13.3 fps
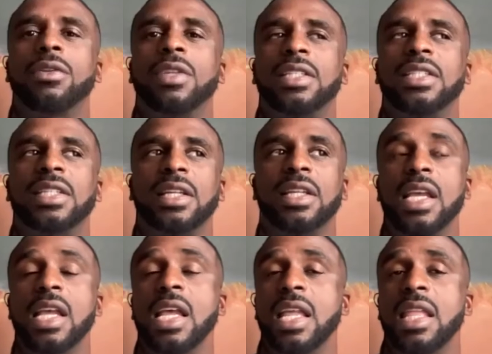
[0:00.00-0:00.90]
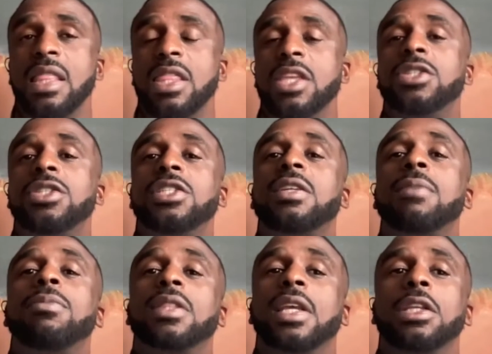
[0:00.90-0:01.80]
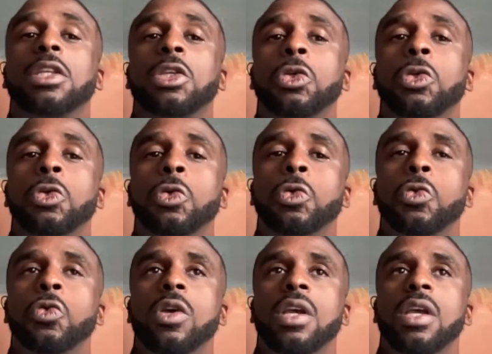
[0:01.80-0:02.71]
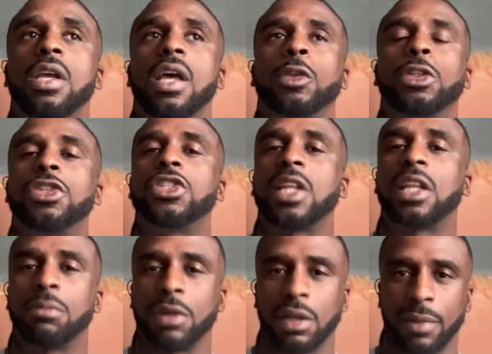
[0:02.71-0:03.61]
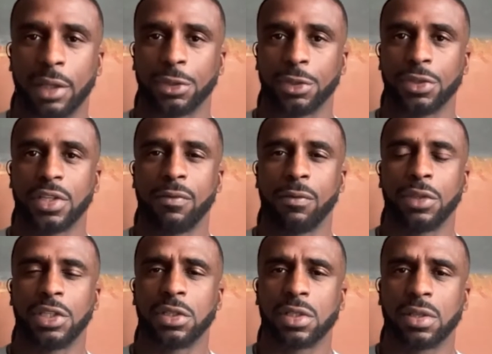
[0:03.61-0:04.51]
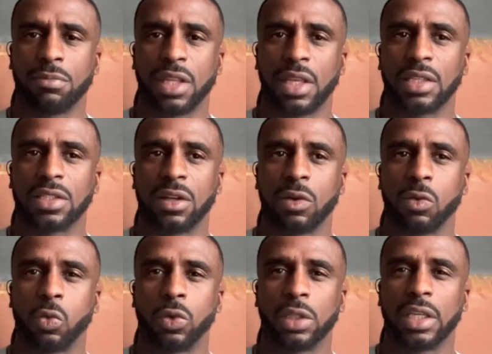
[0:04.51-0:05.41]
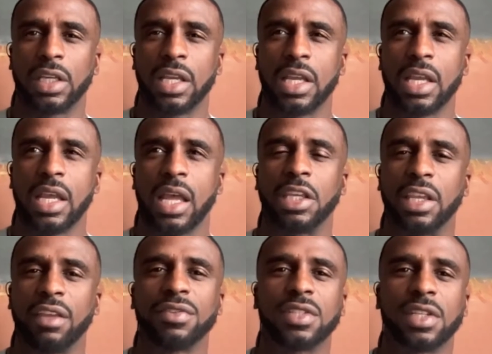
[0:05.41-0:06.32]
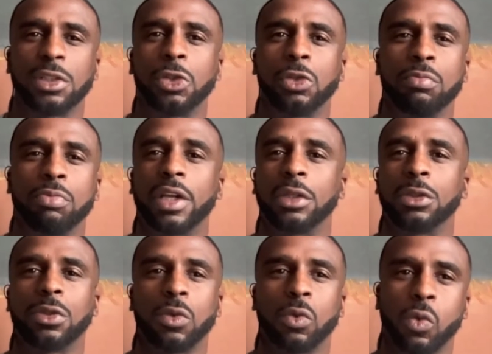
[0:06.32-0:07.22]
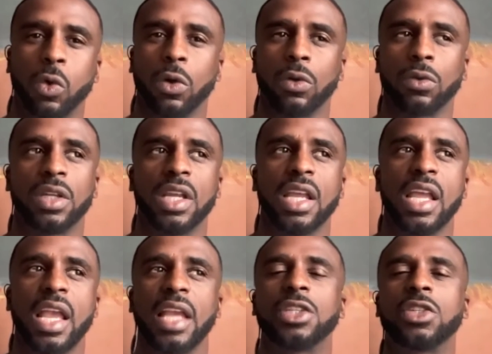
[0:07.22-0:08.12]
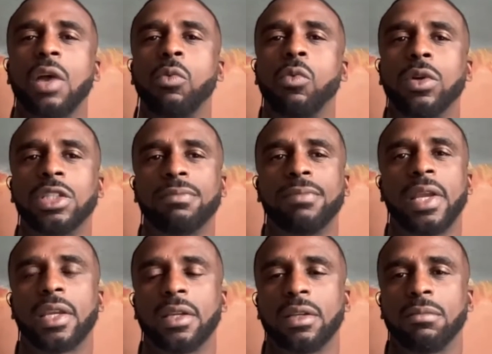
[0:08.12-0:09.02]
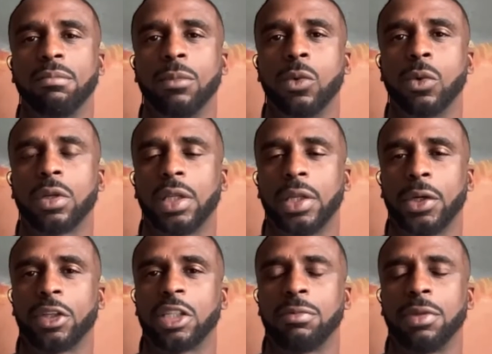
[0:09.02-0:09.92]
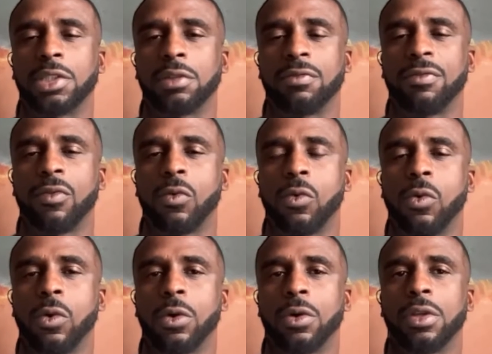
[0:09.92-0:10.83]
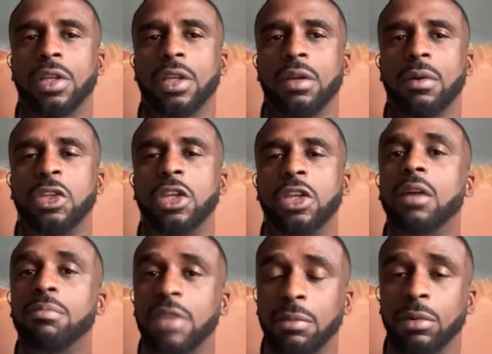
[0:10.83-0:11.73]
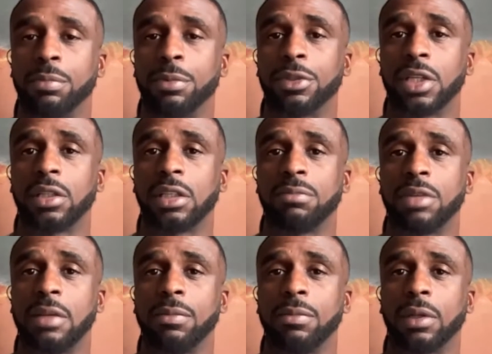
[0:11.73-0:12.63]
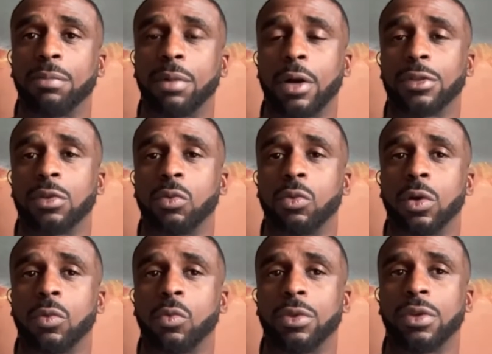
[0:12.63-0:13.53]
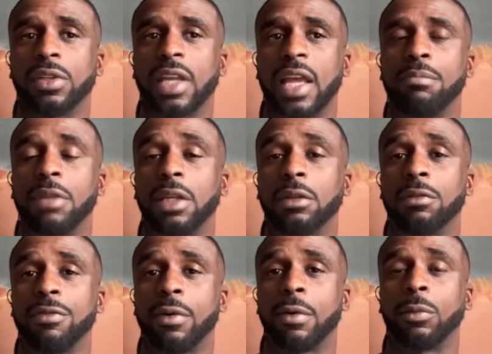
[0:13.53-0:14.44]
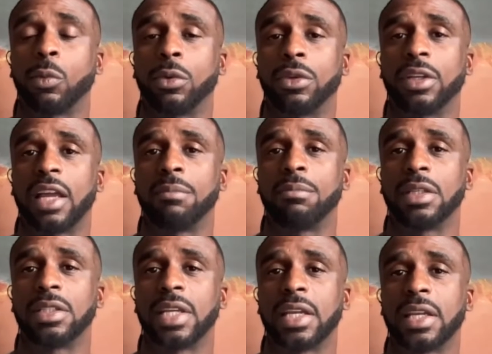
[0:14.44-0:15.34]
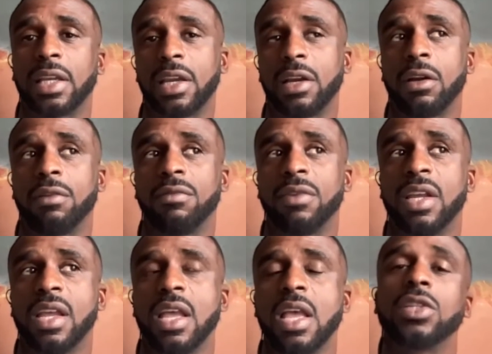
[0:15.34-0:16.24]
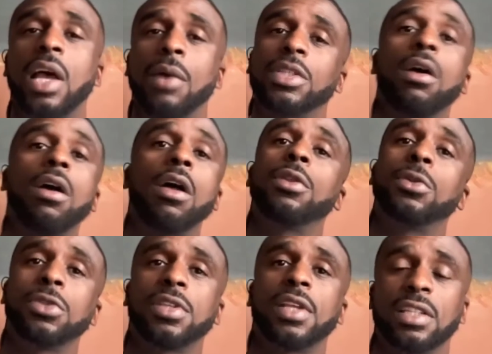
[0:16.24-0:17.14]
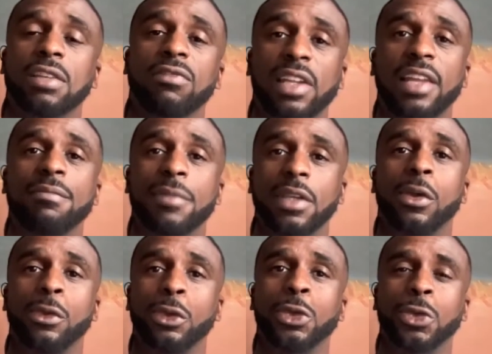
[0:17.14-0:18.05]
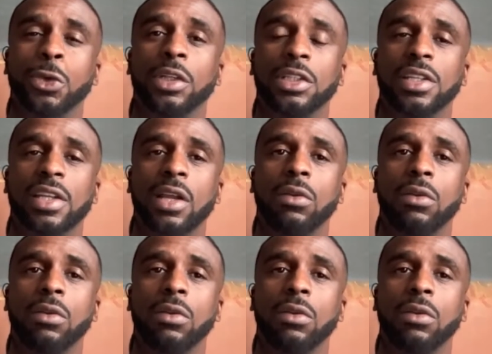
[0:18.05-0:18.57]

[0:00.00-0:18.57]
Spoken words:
that said, this is something that you should celebrate about yourself, or these are some things that are really gifts that you bring to the world. And so I wanted to make it more clear and explicit for young people, particularly people in parts of the world where they're not being affirmed, where they're not being taken care of. So I would say all those things have led me on this journey to not